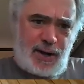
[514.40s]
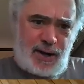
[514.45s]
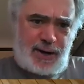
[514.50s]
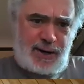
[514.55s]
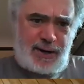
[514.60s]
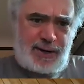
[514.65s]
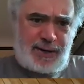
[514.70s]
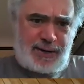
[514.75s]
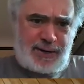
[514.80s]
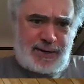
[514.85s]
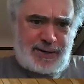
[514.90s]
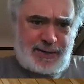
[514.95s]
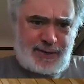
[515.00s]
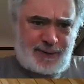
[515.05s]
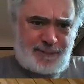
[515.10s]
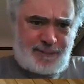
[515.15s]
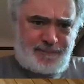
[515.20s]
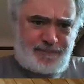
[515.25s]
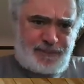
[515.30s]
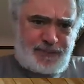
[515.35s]

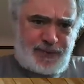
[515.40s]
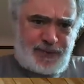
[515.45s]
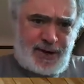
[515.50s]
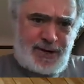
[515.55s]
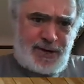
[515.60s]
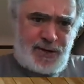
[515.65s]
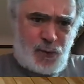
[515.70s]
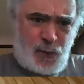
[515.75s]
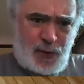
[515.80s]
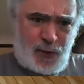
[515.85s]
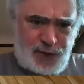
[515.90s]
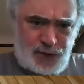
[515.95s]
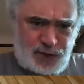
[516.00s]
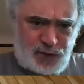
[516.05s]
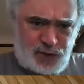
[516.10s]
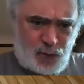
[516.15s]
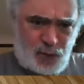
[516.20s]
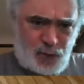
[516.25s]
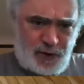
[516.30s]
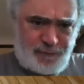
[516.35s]
um, and he
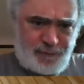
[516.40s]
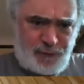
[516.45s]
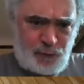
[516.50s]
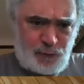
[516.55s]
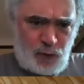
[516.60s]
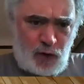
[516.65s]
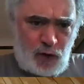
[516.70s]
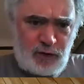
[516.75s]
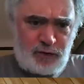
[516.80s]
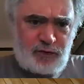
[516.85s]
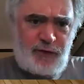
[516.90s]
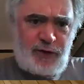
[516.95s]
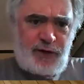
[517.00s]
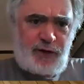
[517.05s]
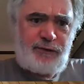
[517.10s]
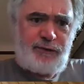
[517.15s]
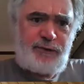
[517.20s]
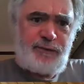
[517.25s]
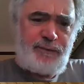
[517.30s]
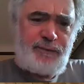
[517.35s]
went to work for
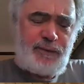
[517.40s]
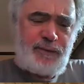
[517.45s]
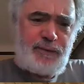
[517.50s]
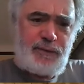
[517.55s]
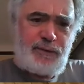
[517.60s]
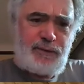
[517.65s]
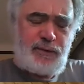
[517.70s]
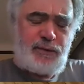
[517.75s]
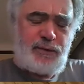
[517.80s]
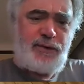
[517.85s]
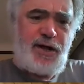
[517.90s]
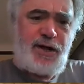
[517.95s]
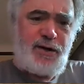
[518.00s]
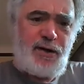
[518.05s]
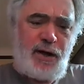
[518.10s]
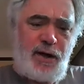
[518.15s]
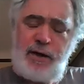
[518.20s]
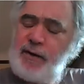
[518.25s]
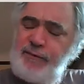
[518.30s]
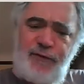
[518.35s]
Roosevelt
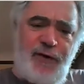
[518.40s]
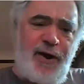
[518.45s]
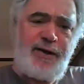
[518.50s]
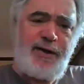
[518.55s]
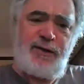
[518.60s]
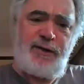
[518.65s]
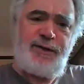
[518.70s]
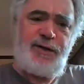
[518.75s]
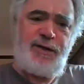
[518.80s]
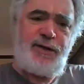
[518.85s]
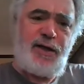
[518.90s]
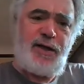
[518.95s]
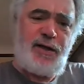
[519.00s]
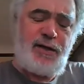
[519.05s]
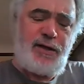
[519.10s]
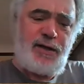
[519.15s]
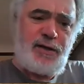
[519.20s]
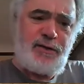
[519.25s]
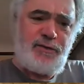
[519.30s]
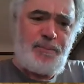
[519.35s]
uh, Franklin and
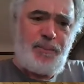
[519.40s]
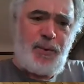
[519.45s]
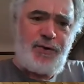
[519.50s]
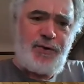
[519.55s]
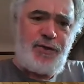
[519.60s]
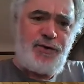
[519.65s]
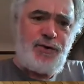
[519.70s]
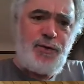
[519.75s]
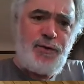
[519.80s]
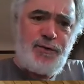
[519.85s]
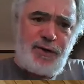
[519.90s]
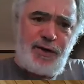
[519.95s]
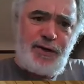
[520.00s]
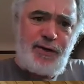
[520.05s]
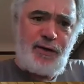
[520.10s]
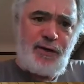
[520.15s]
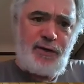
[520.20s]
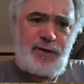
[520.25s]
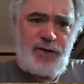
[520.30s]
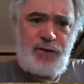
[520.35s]
uh, as part of the New
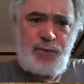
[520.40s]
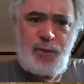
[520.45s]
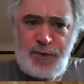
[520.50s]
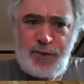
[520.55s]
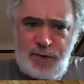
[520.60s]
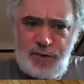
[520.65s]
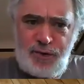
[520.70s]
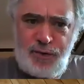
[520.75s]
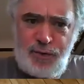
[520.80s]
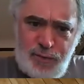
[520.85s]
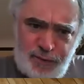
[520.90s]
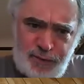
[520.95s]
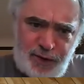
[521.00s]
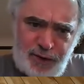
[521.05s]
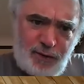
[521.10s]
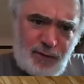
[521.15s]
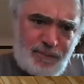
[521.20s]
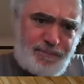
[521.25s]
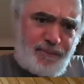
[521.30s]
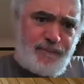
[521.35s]
Deal, and he's one of the New
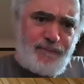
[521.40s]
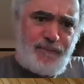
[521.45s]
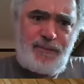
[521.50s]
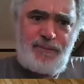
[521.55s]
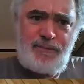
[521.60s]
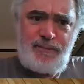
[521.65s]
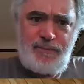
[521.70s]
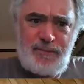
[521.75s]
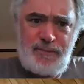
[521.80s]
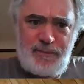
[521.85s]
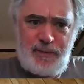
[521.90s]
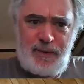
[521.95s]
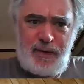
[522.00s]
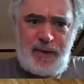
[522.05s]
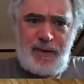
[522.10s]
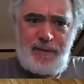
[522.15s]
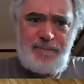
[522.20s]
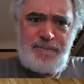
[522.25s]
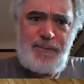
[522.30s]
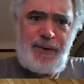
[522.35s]
Deal
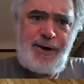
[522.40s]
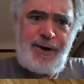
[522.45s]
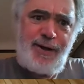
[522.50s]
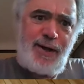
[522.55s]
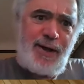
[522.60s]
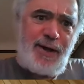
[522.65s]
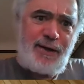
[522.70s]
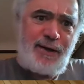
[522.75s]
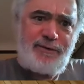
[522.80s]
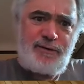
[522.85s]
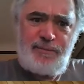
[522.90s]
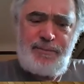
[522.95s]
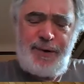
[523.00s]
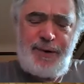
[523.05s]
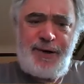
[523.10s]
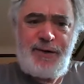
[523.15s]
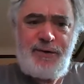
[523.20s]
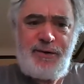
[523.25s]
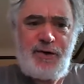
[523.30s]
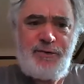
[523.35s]
uh, brainiacs or
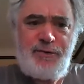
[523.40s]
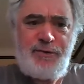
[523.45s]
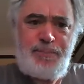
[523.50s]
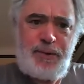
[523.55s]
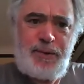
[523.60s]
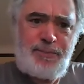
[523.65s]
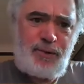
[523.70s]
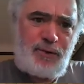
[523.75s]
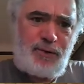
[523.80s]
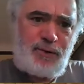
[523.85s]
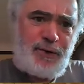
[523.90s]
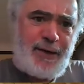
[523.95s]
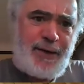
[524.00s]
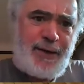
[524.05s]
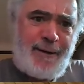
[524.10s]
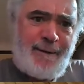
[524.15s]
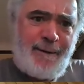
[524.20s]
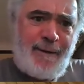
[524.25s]
brain trust people. Or,